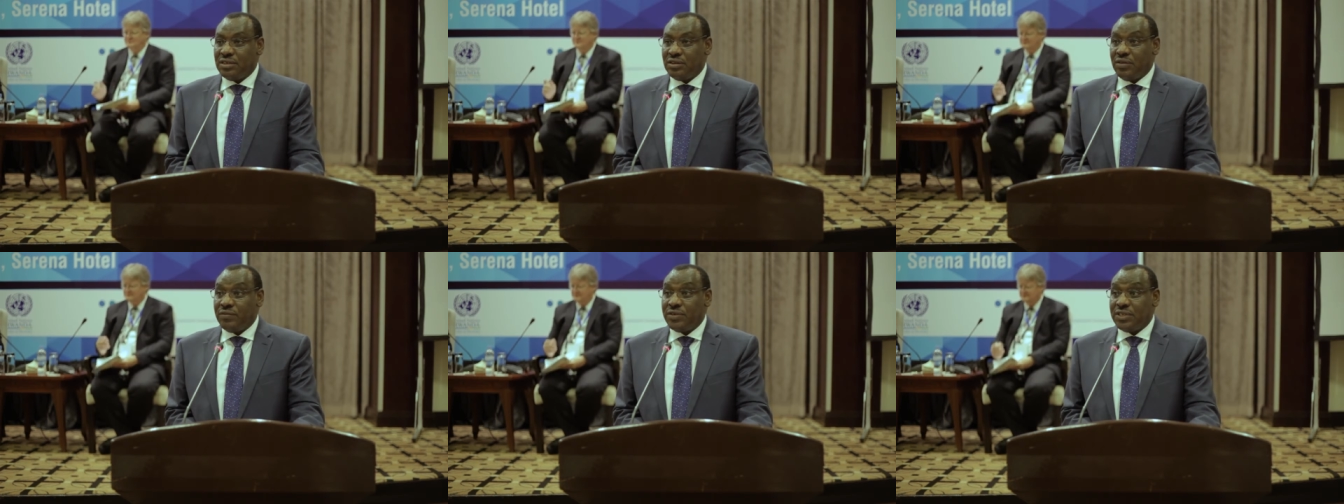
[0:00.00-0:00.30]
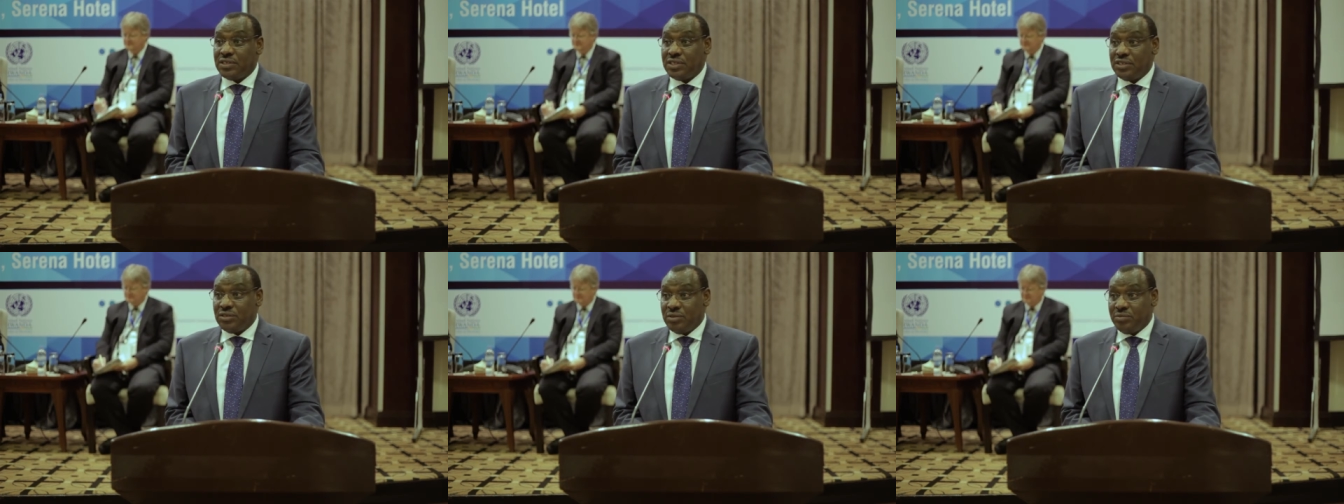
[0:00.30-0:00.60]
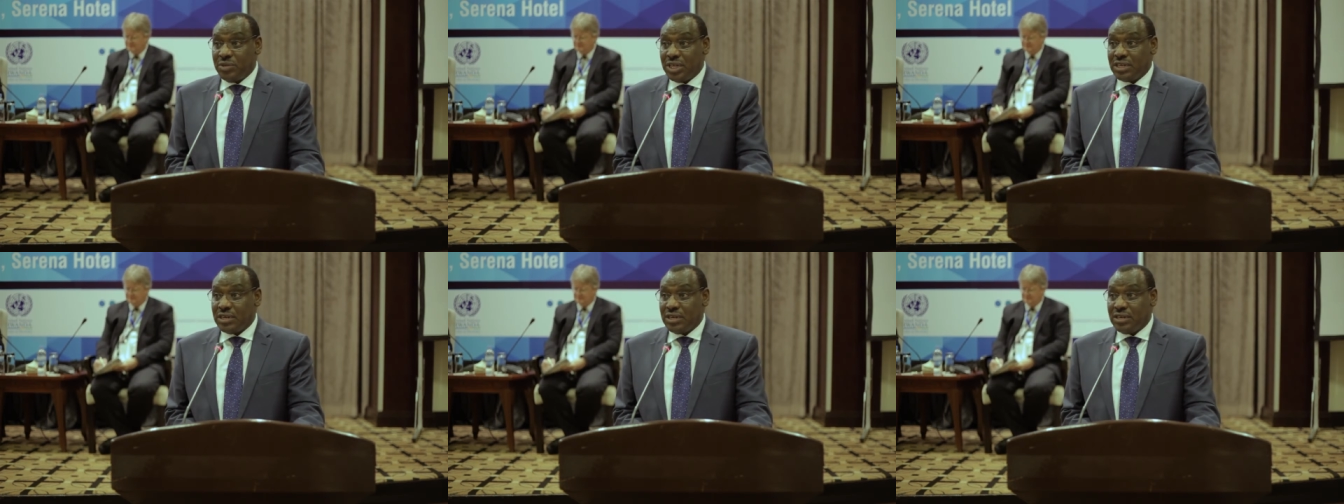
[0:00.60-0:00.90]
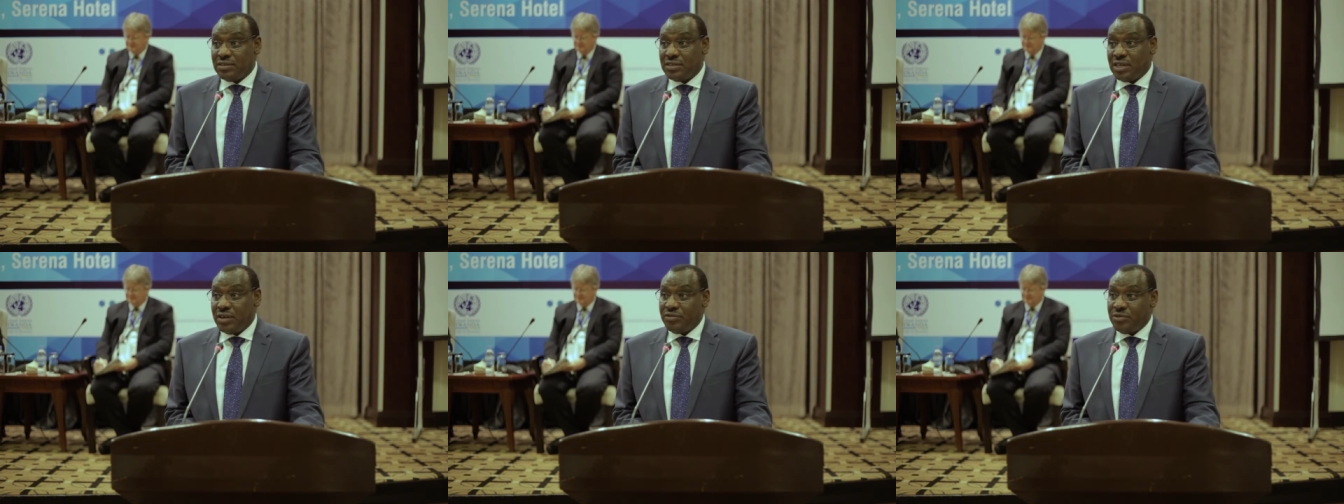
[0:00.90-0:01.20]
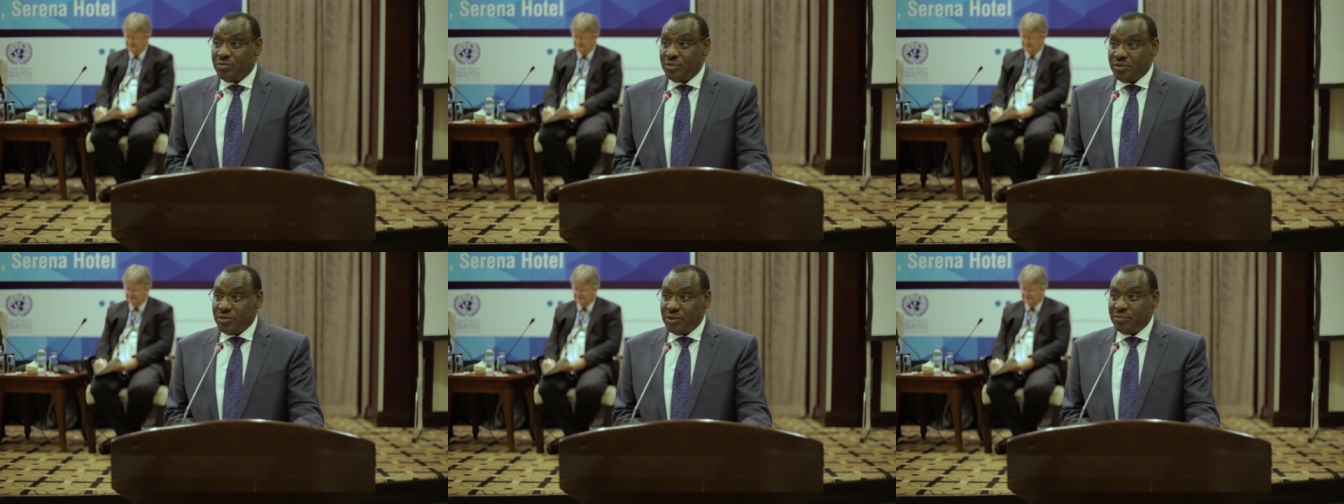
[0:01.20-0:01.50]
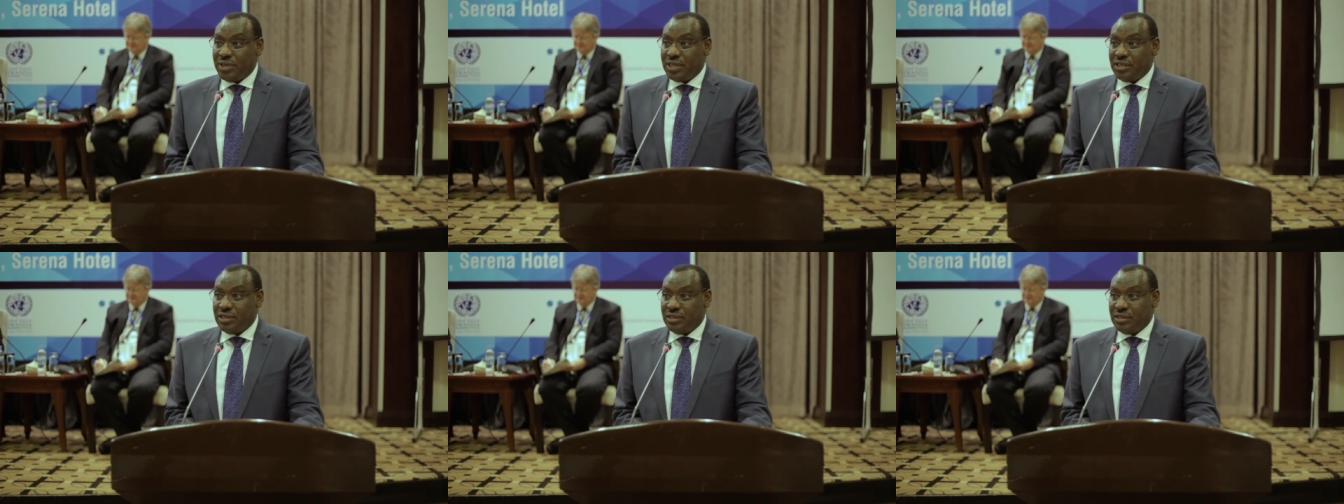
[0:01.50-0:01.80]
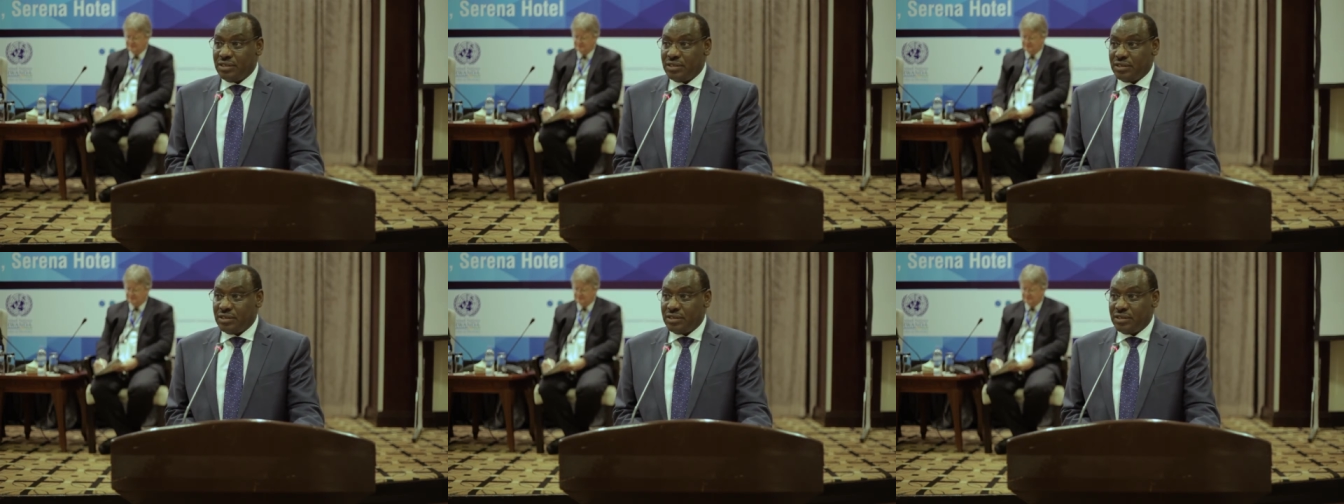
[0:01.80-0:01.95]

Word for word: of decision makers have to be women.